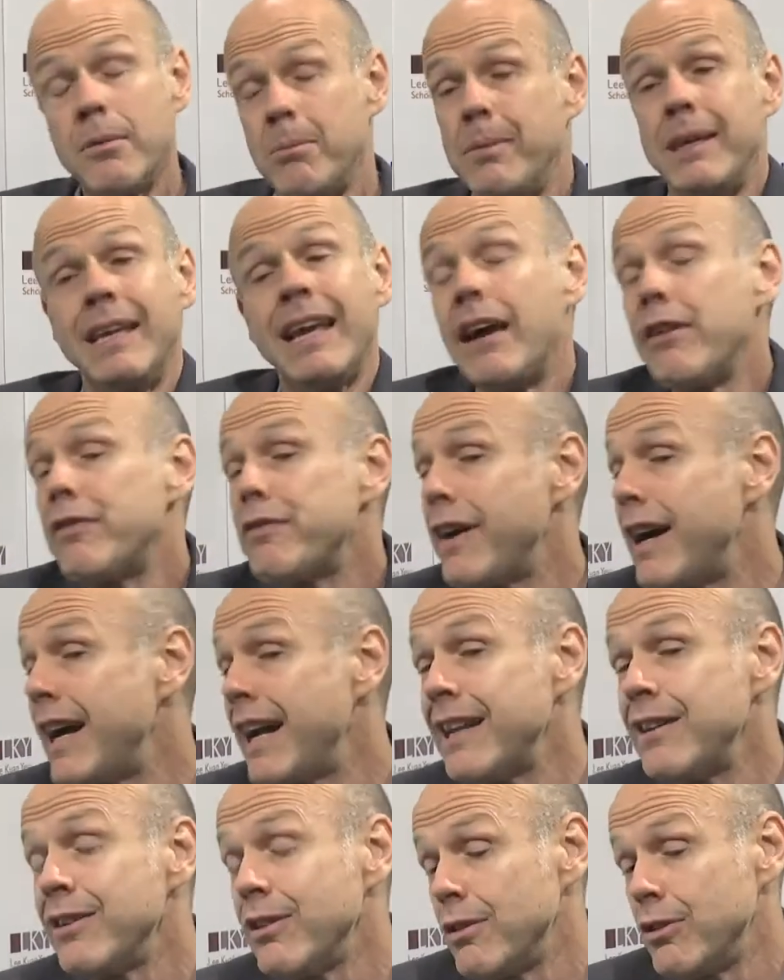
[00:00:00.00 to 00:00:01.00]
Me, I
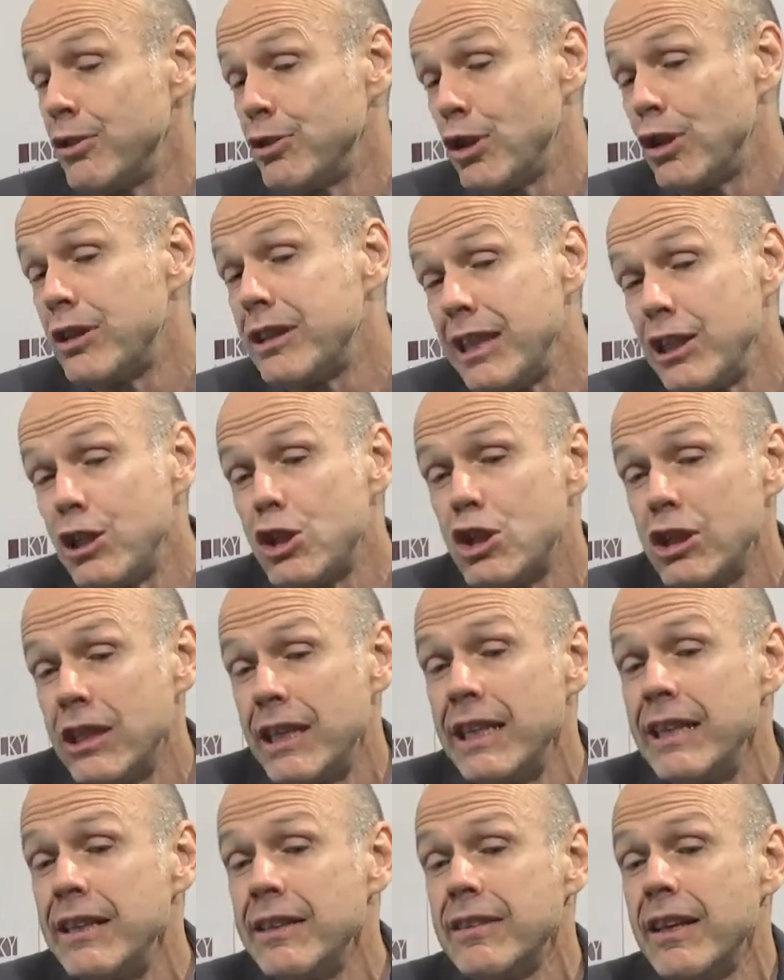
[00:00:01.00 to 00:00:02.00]
find the
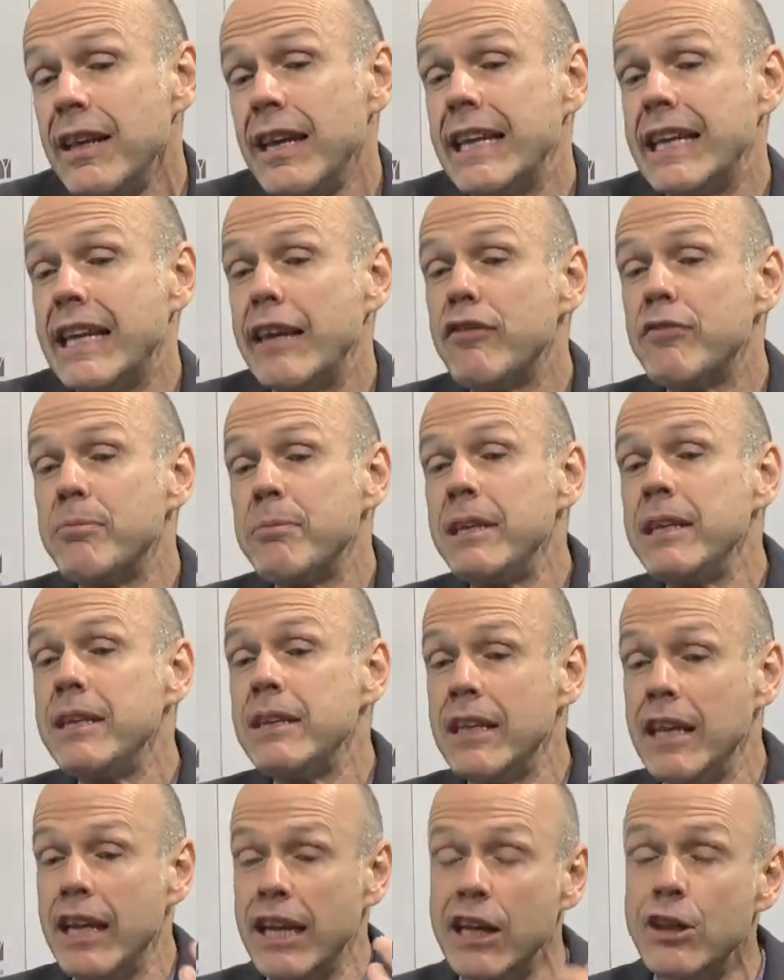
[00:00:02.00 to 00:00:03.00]
teaching give me
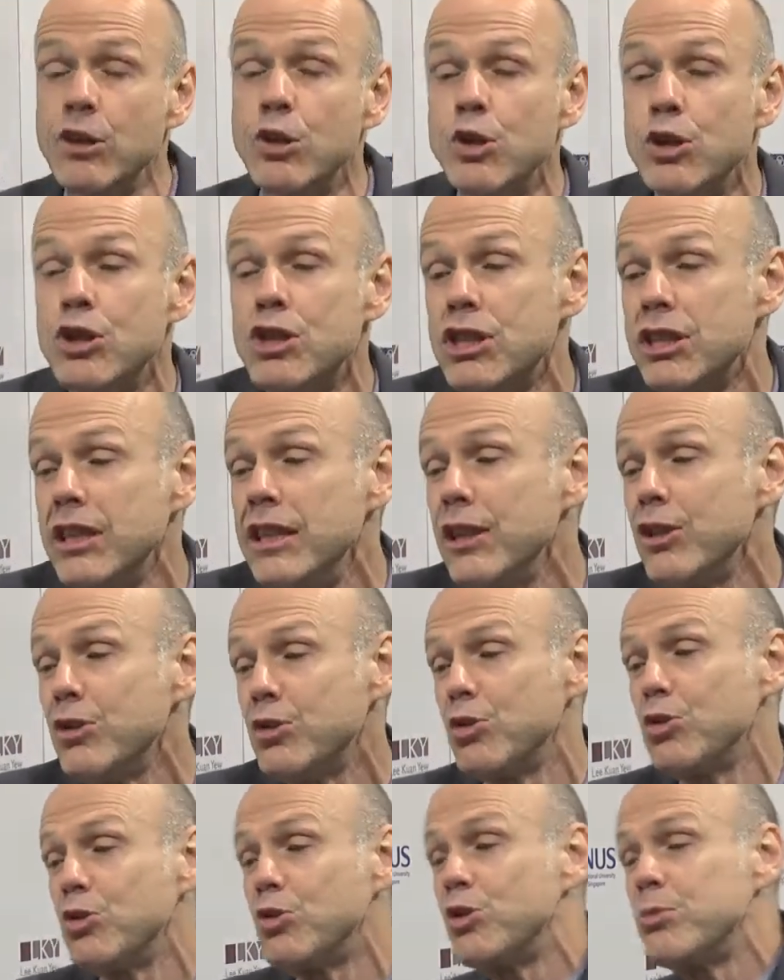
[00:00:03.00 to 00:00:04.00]
the energy
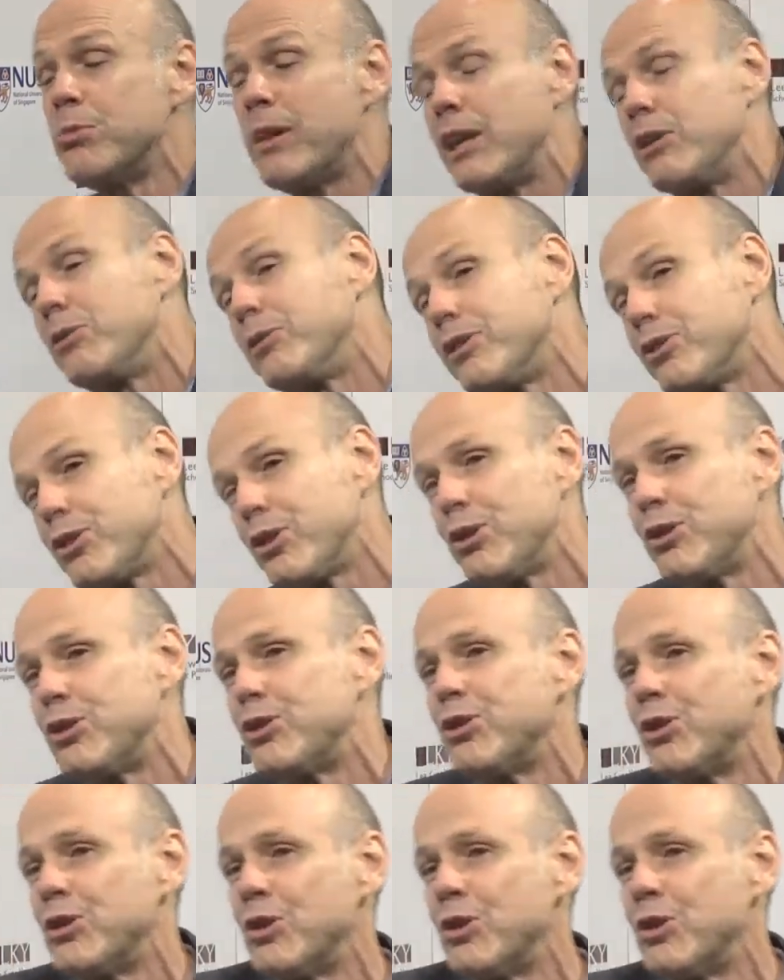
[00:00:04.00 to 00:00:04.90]
to do my research.